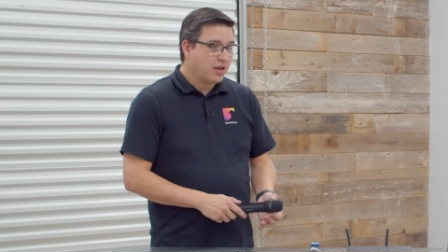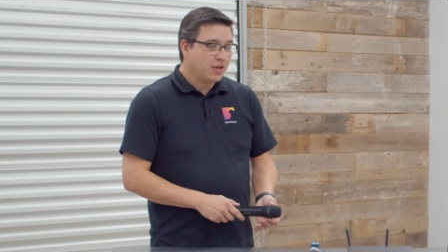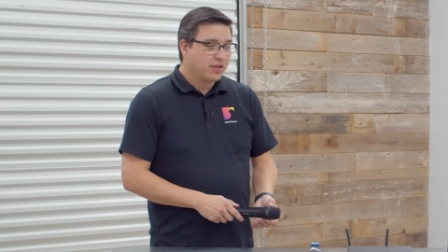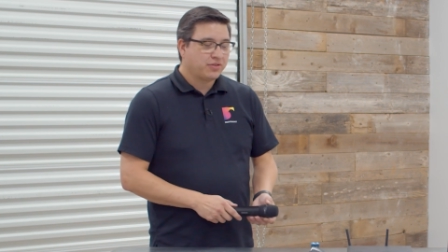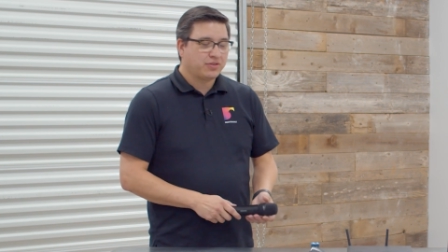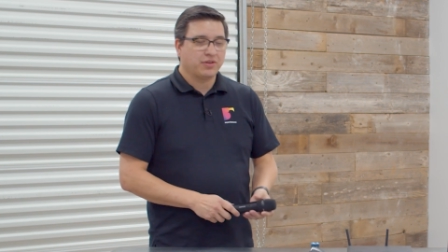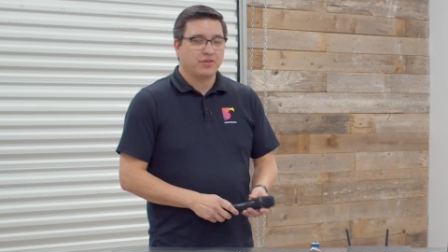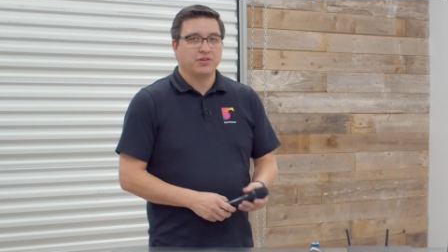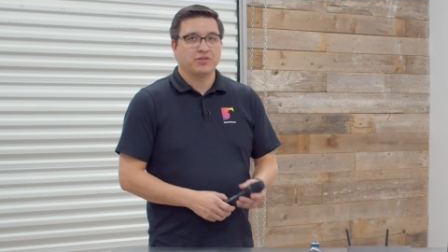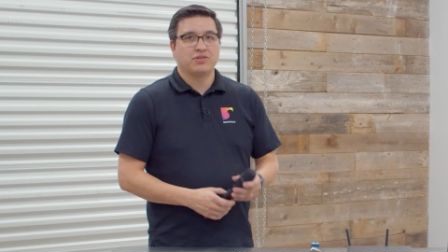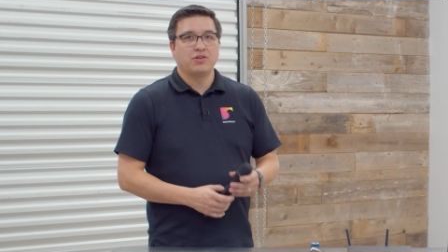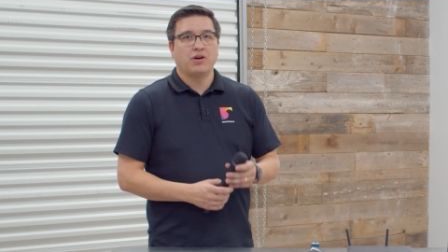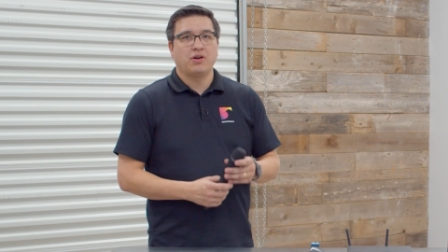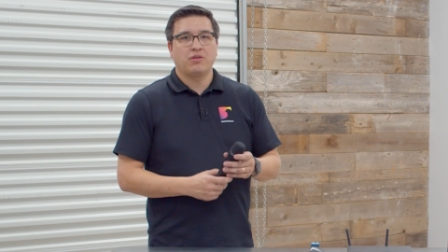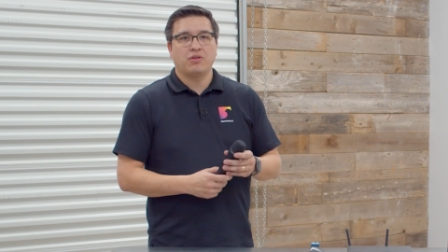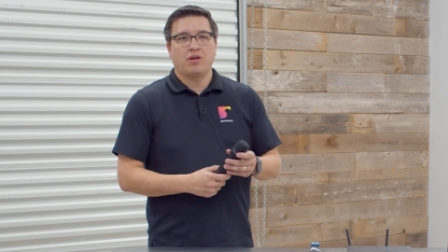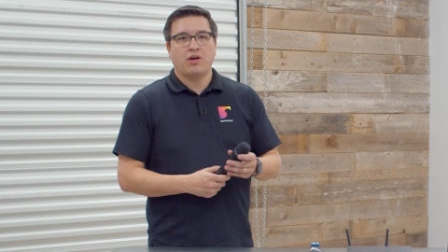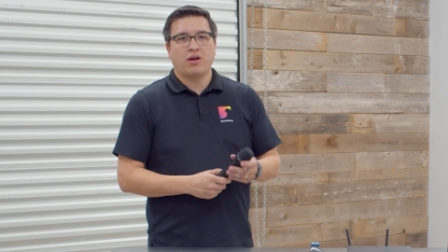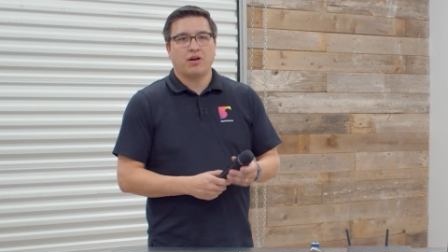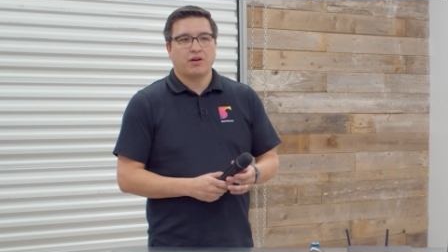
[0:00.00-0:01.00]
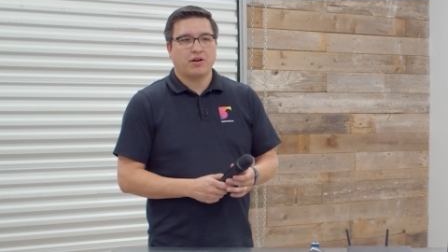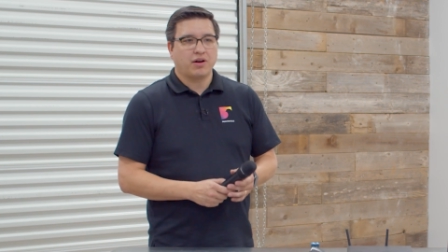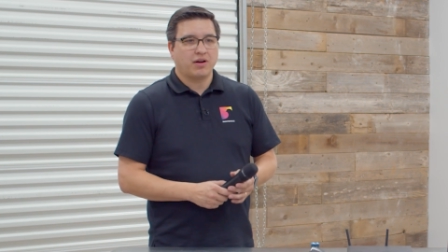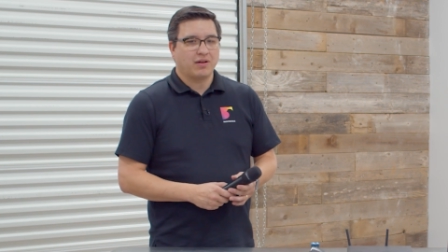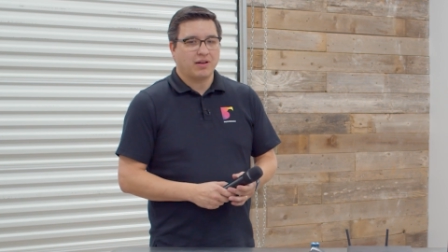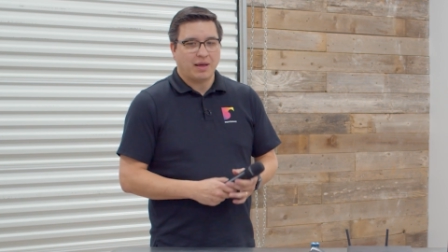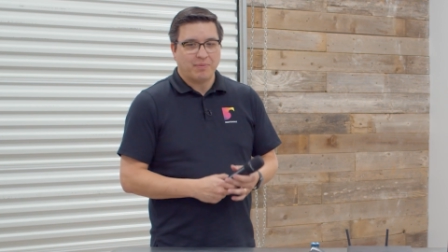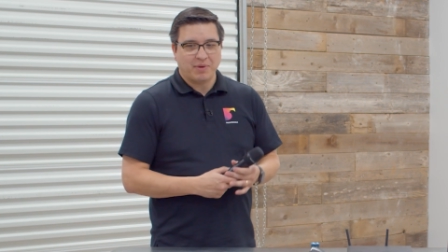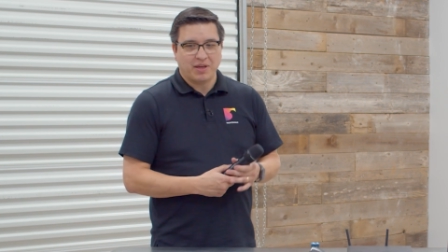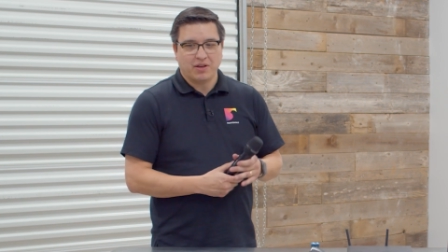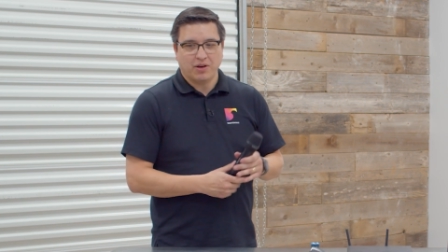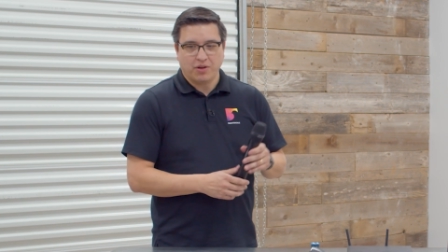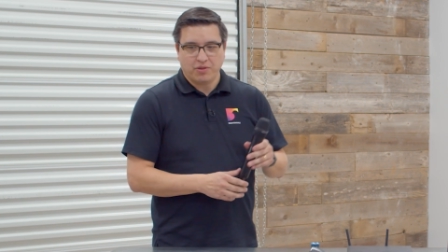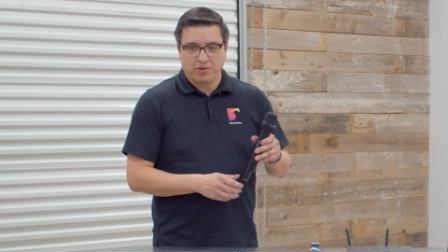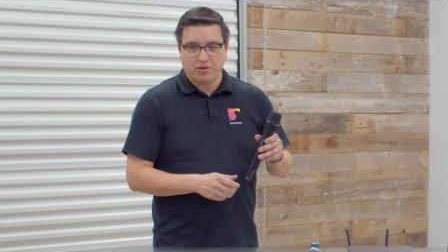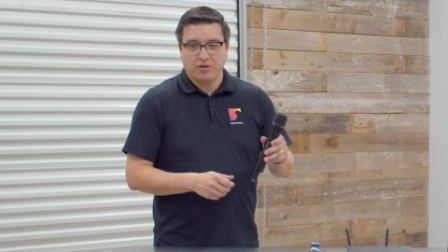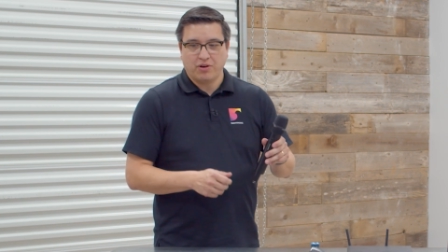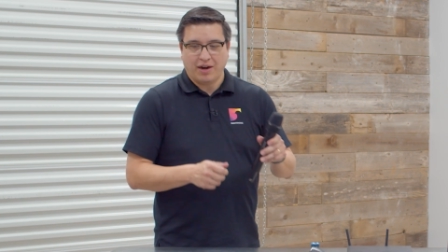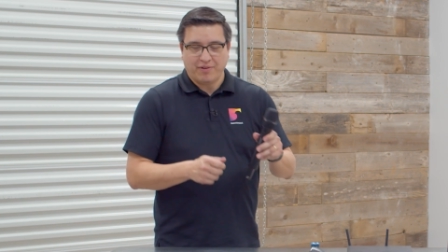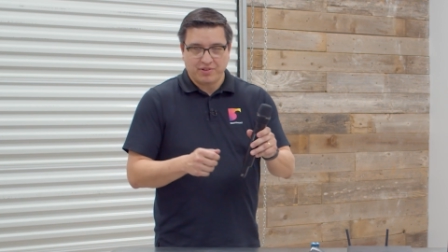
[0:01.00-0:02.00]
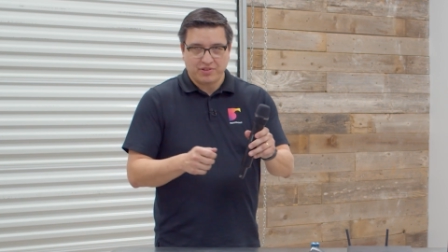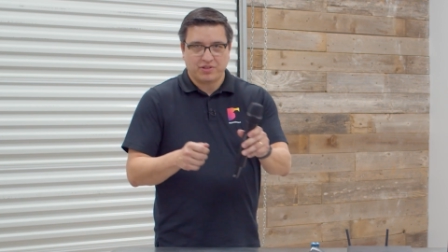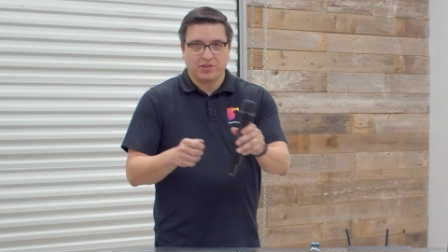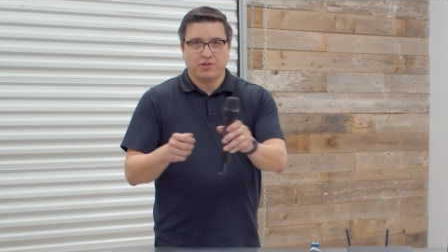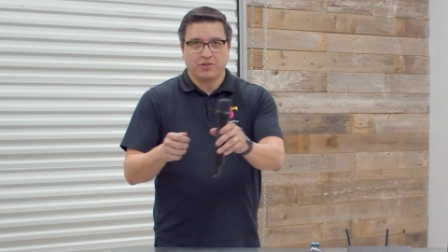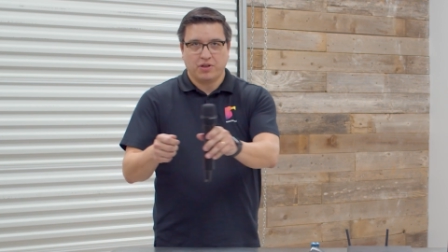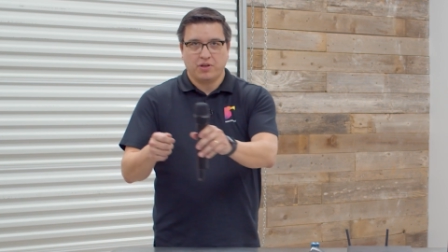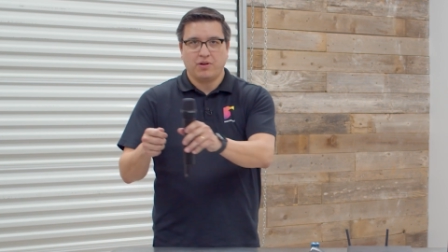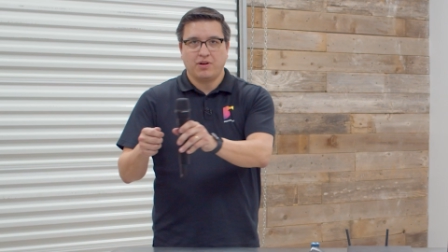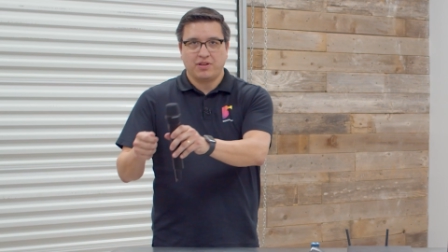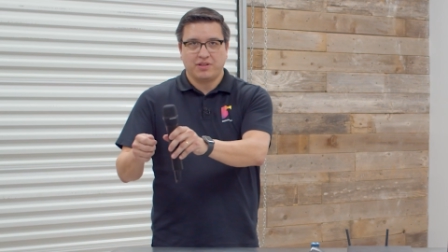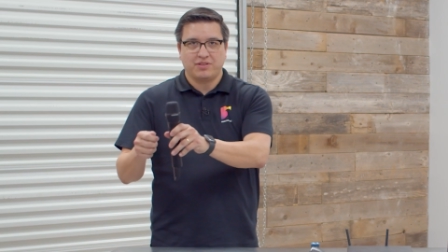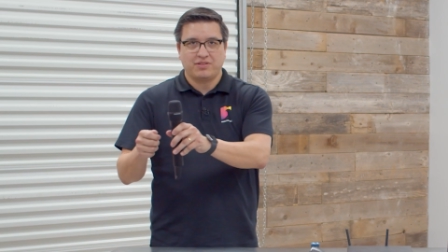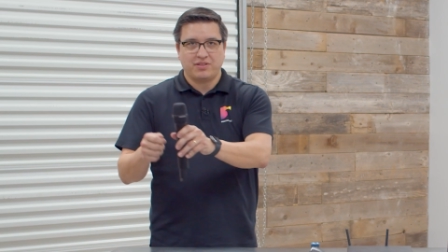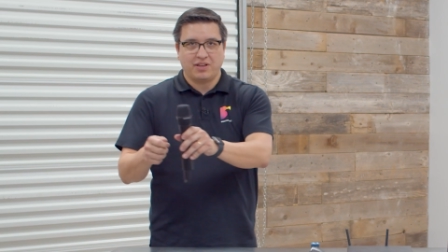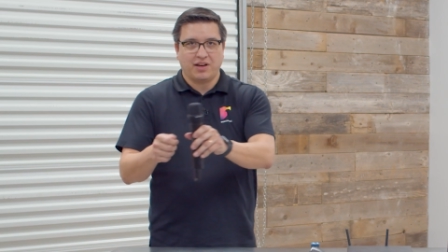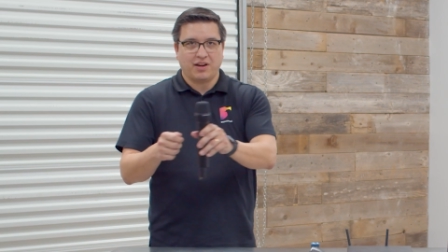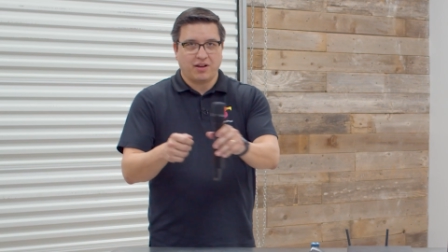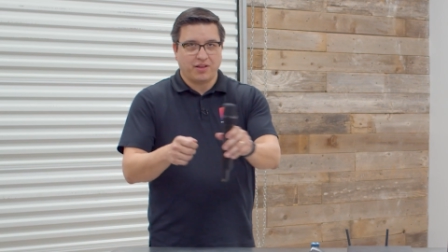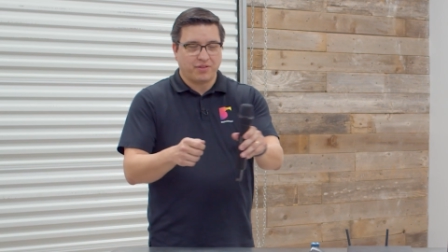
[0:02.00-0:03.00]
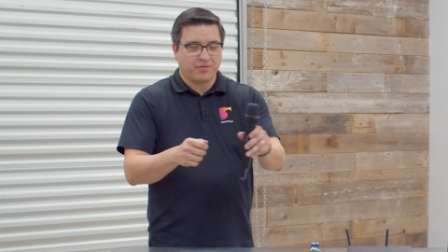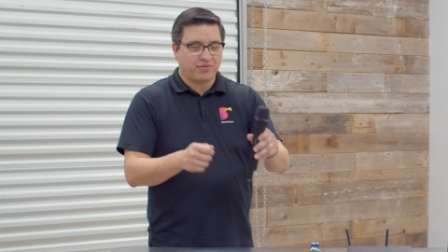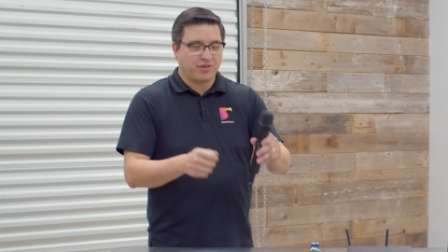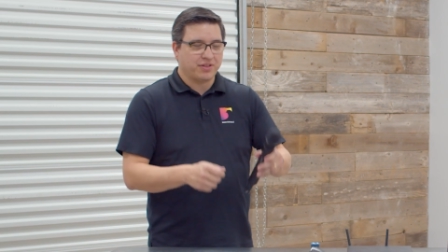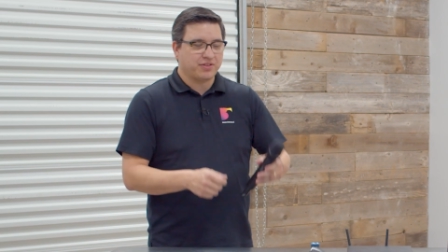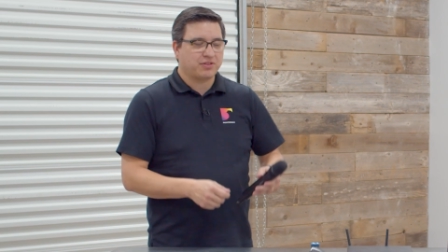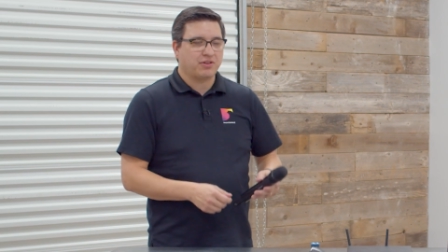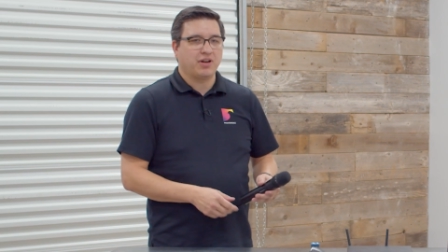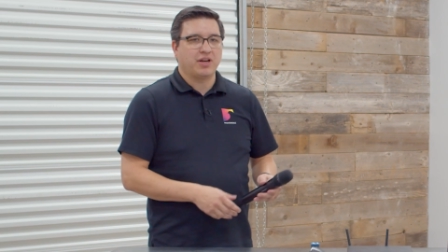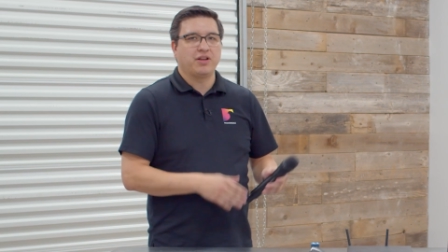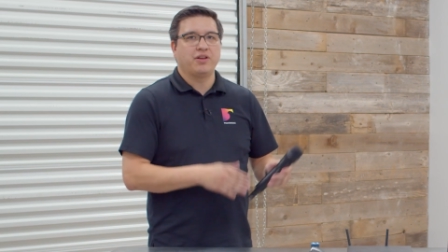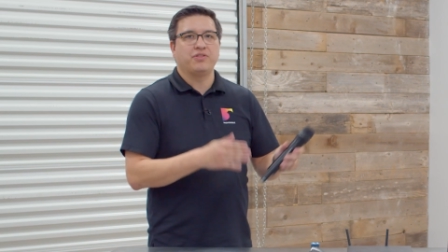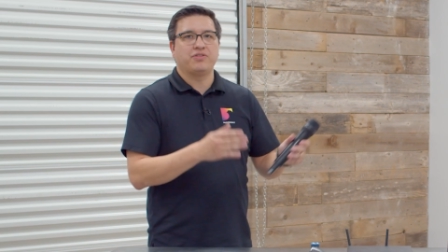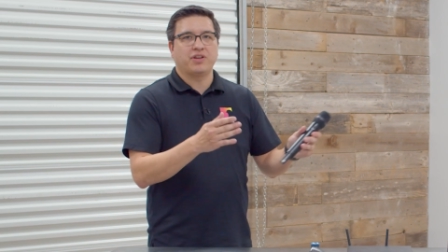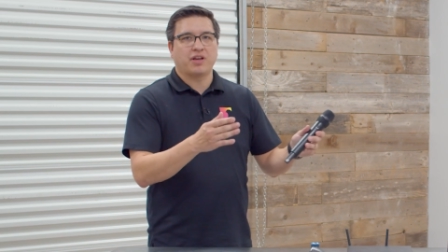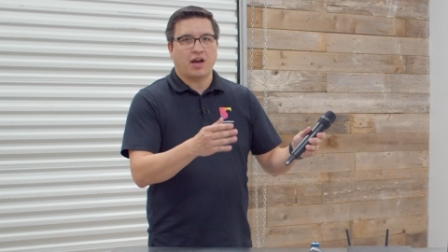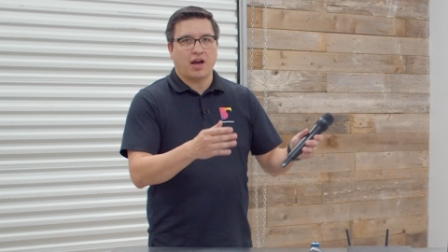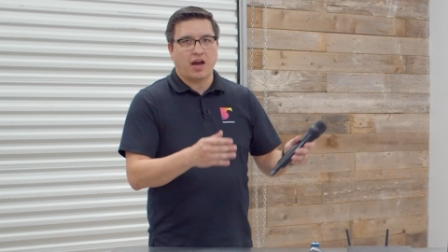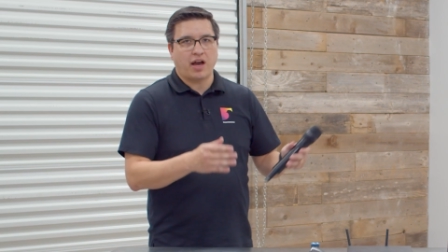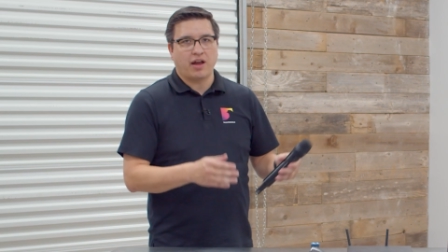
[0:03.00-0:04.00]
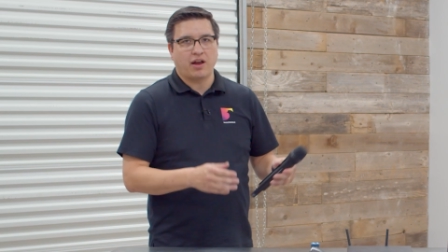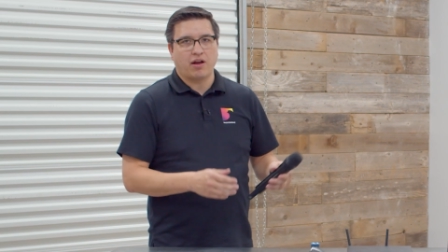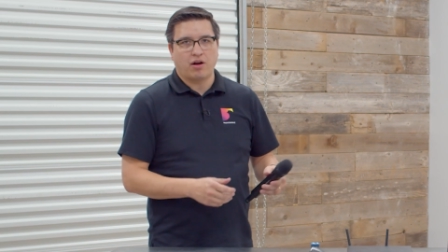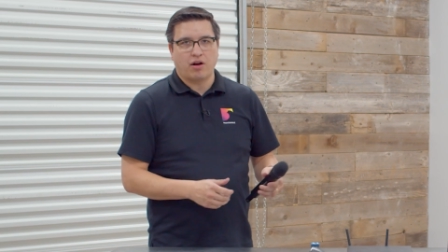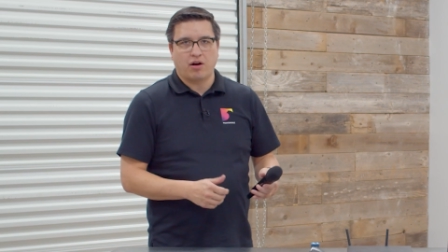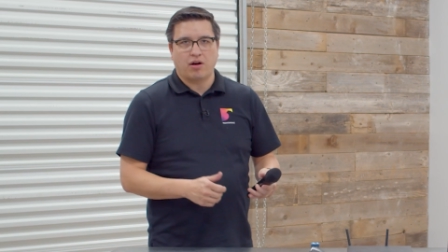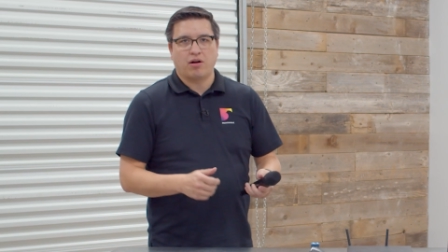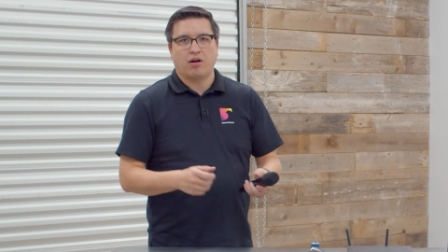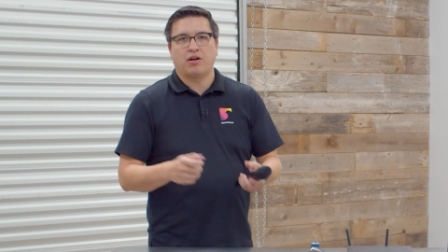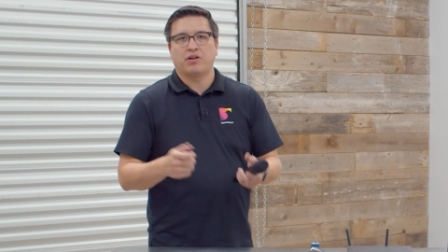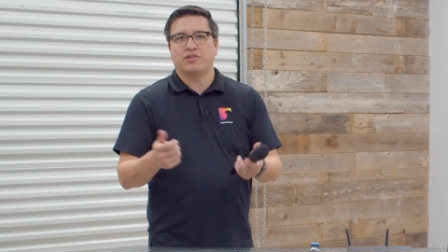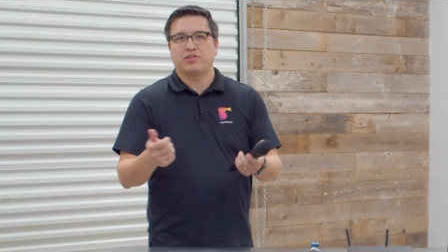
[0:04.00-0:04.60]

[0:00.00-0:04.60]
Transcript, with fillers: So there's no longer, let me go through every single unit and sync on the front screen using IR,